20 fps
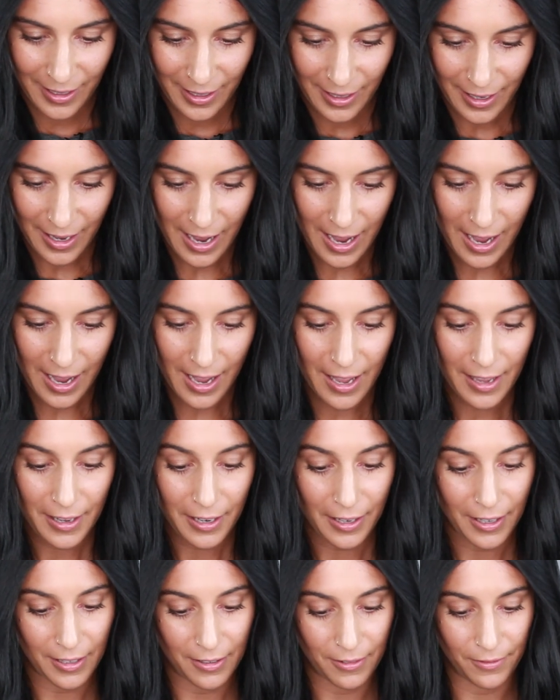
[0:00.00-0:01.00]
I
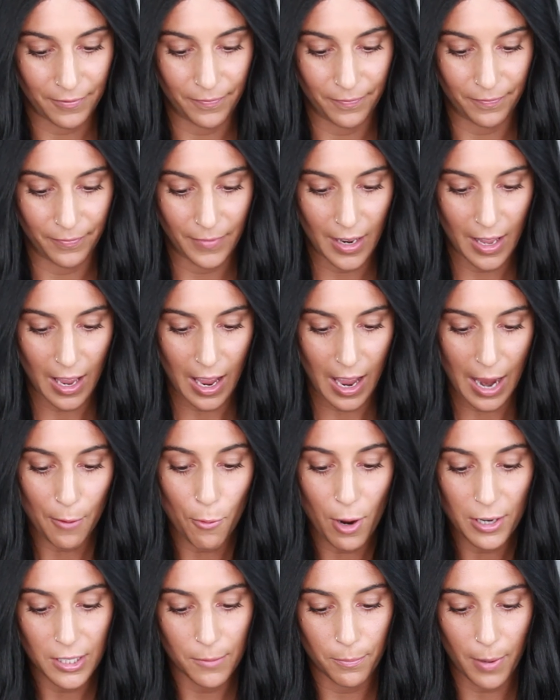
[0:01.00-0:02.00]

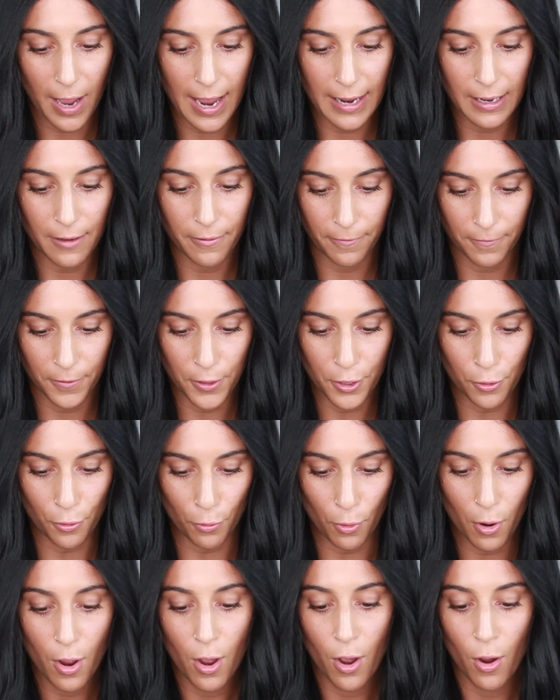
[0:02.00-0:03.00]
want to buy a
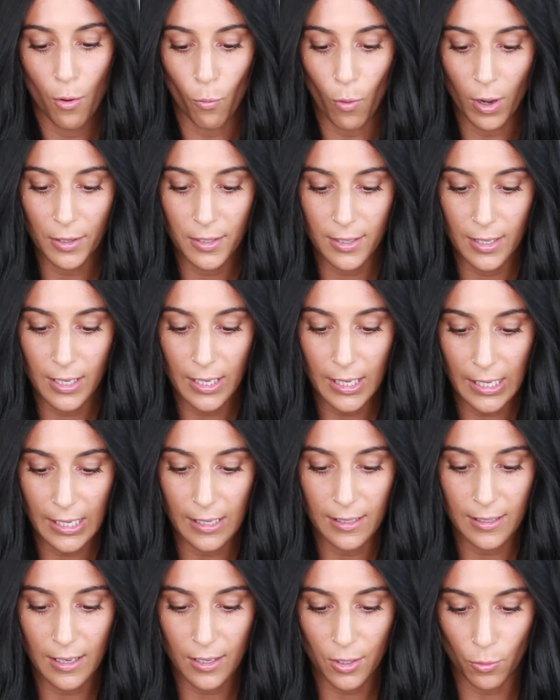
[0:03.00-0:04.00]
few. What's the
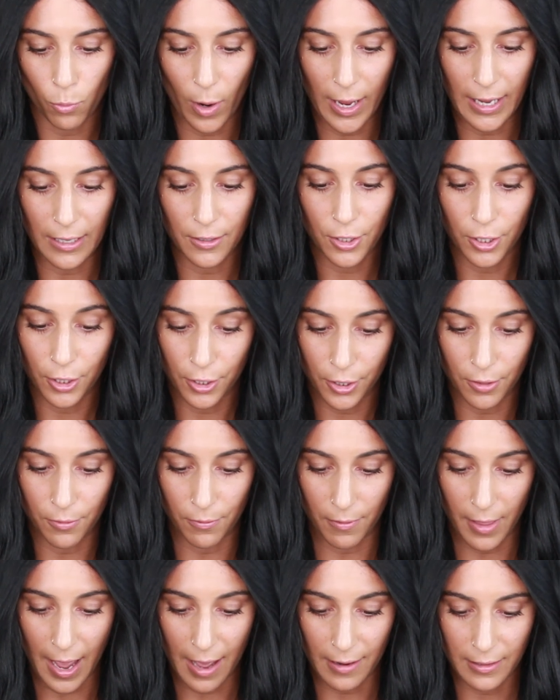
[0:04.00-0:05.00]
easiest way to do
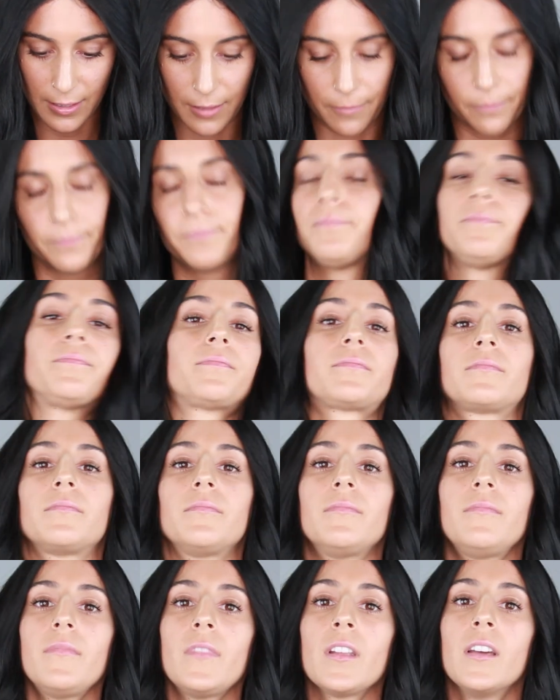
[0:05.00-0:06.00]
that?
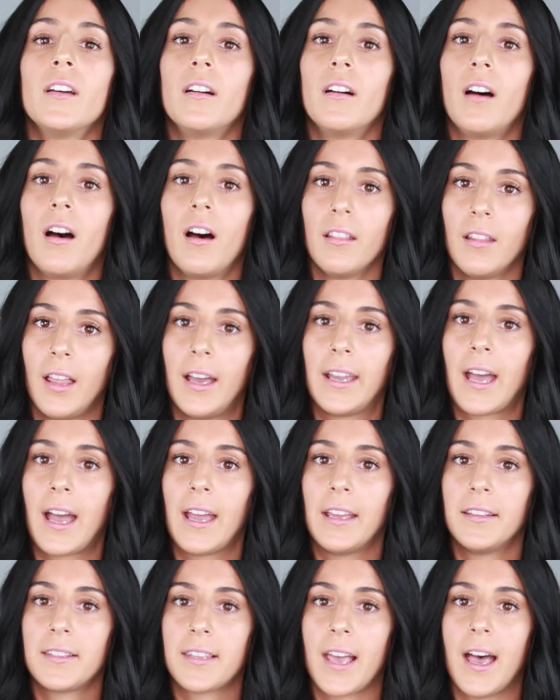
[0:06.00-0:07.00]
Like I
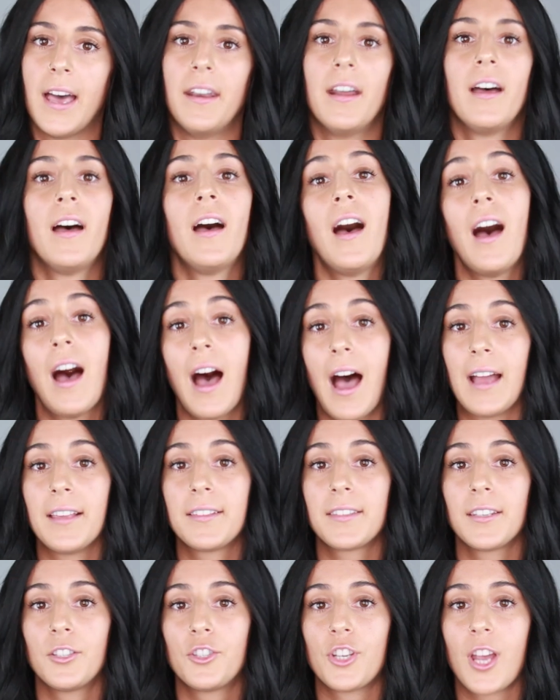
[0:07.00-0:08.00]
had said, I
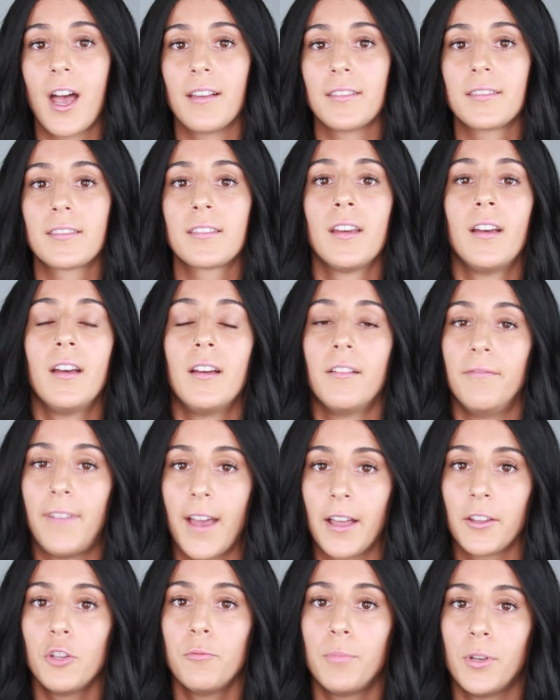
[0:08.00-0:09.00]
suggest
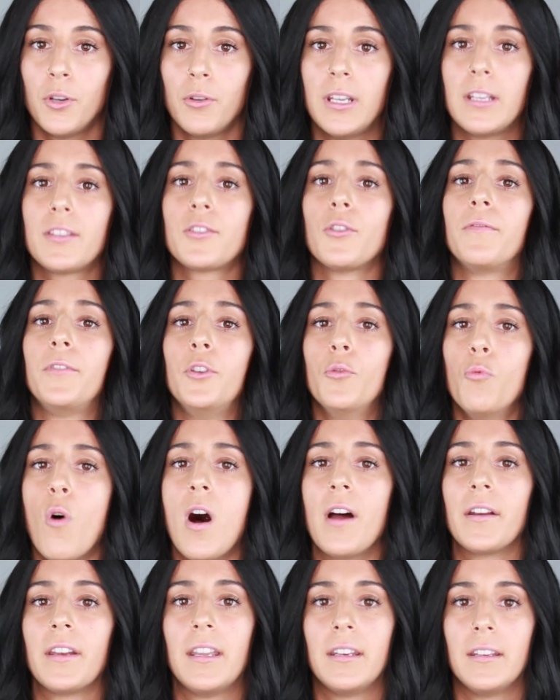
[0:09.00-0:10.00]
Value Beauty, so if you
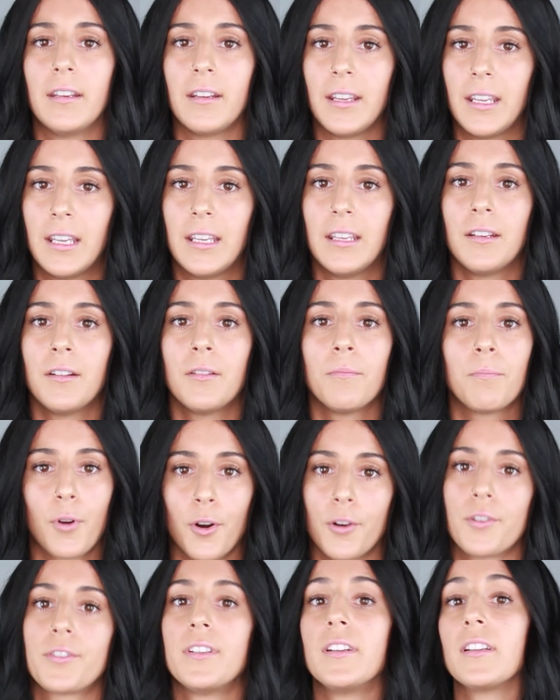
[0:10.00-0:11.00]
want an
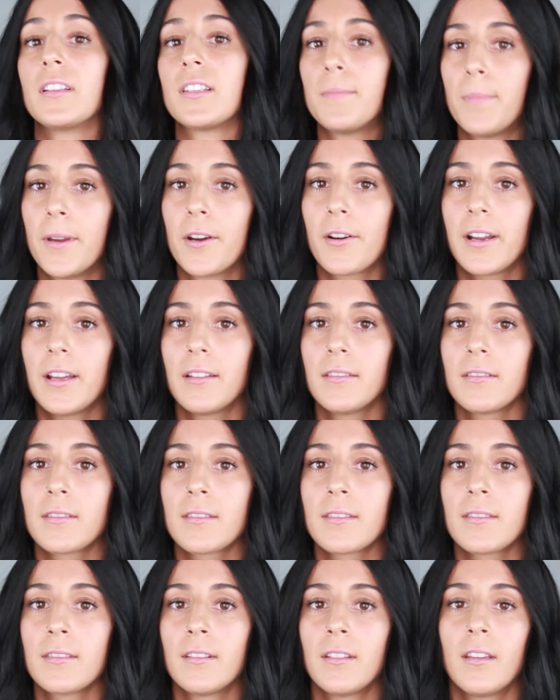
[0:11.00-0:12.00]
in-person
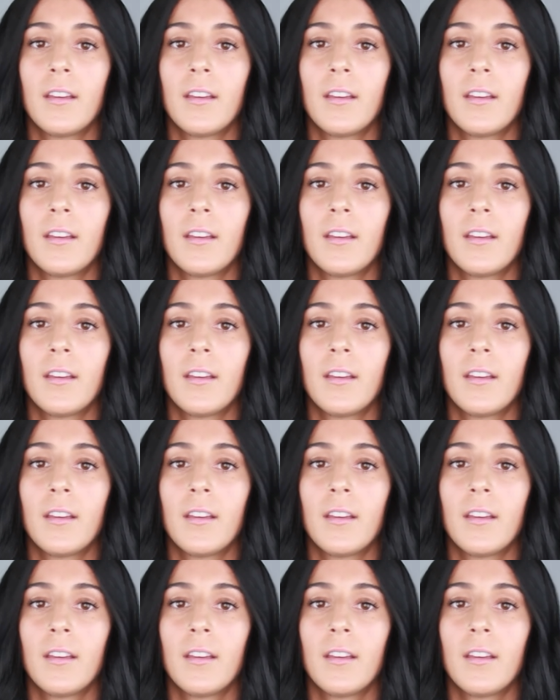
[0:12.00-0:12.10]
experience